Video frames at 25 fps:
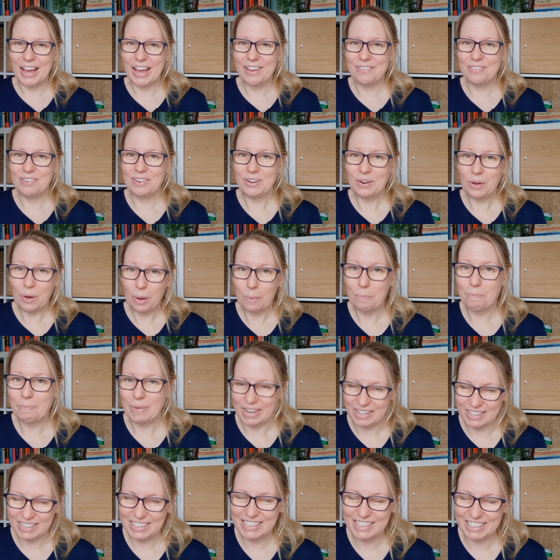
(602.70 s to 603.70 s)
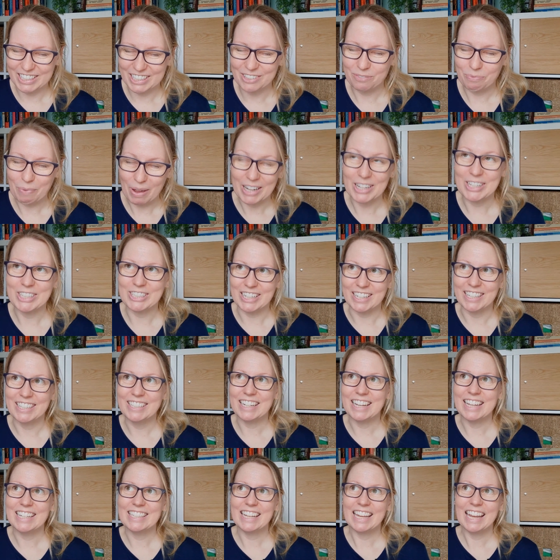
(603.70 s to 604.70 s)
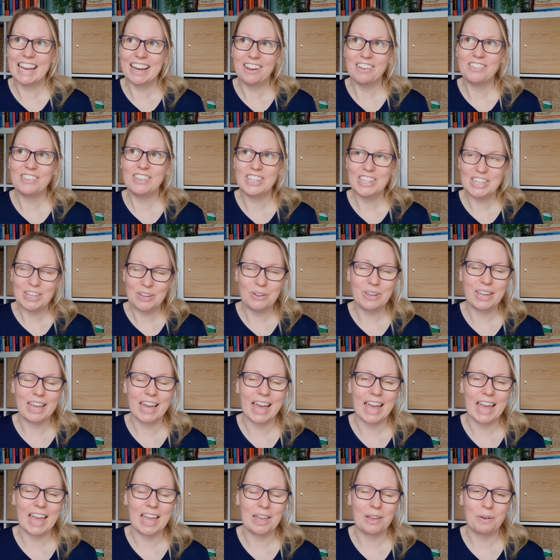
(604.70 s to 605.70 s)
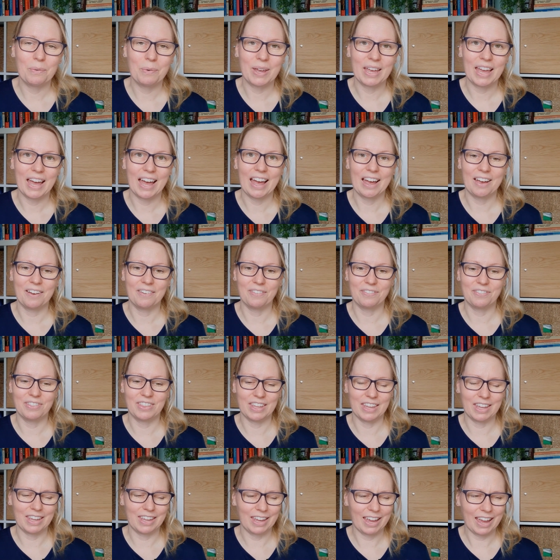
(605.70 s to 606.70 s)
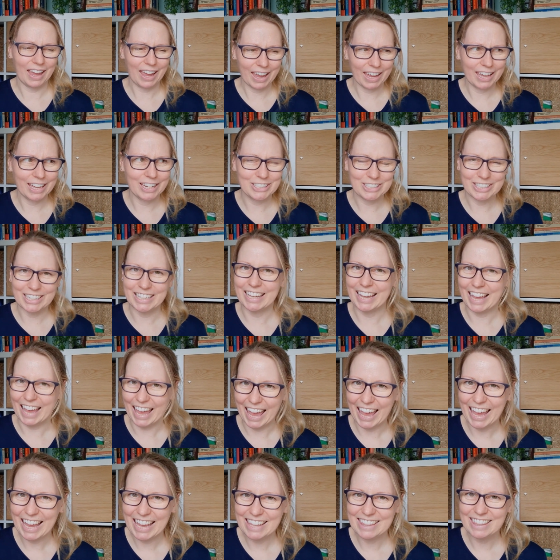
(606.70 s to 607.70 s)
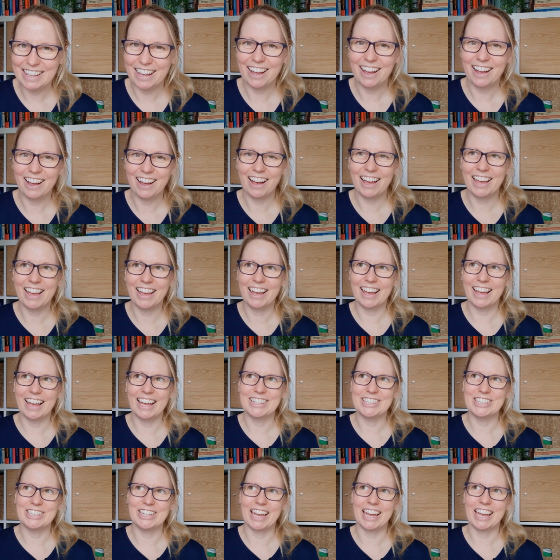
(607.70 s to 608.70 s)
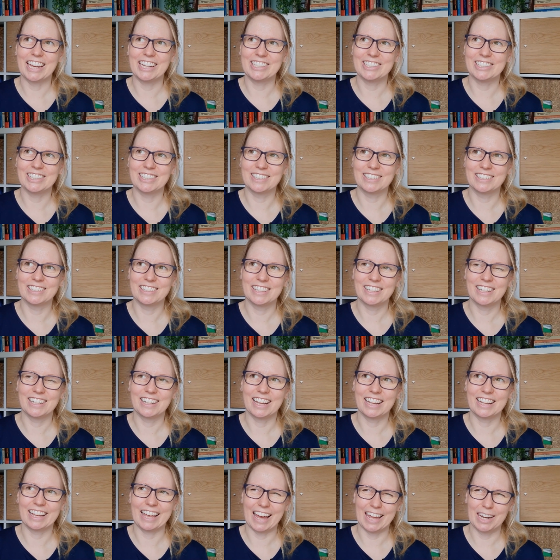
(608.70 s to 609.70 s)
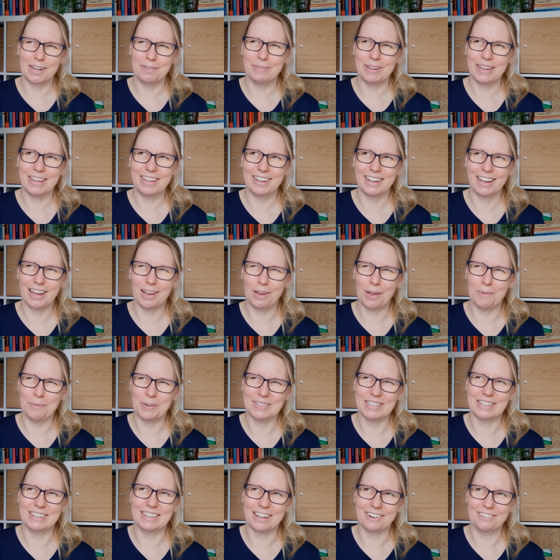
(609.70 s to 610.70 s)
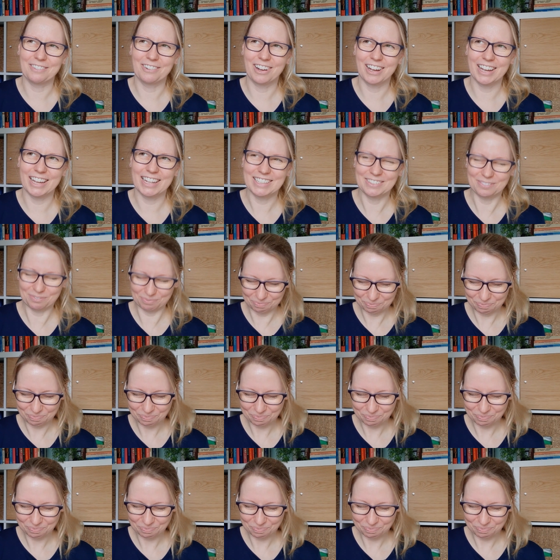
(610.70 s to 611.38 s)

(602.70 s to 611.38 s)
that I've not mentioned is here in the UK, we have the HEA, the Higher Education Academy. I hope I said that right.